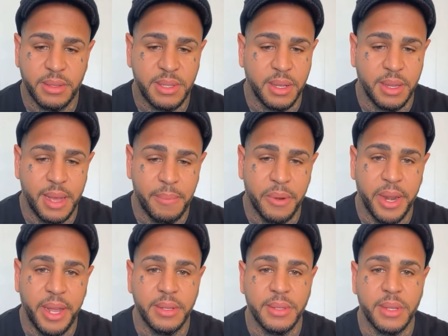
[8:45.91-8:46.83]

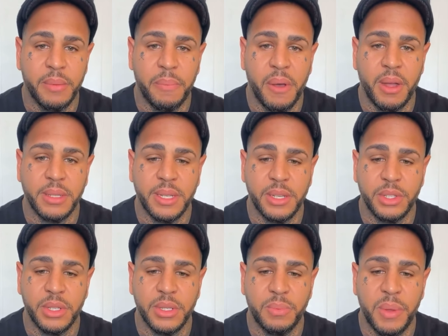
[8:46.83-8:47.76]
celebrities and
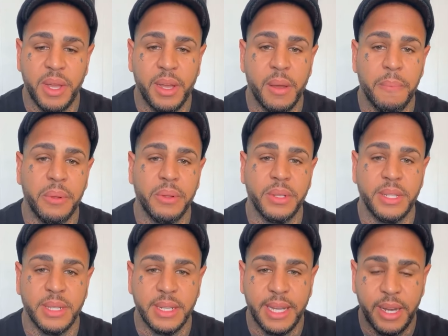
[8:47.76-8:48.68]
politicians being completely
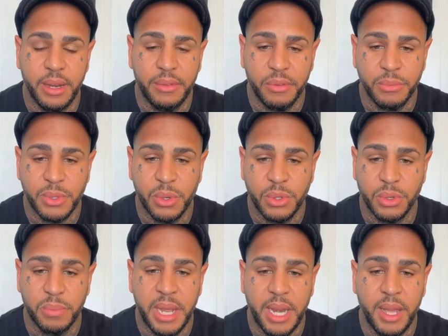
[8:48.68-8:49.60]
deleted from
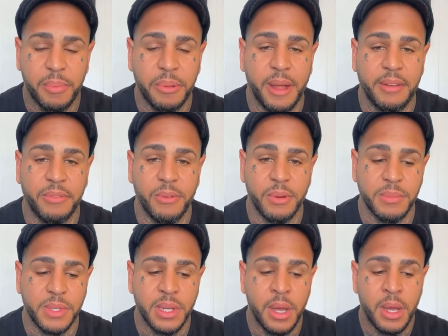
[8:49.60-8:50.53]
social media platforms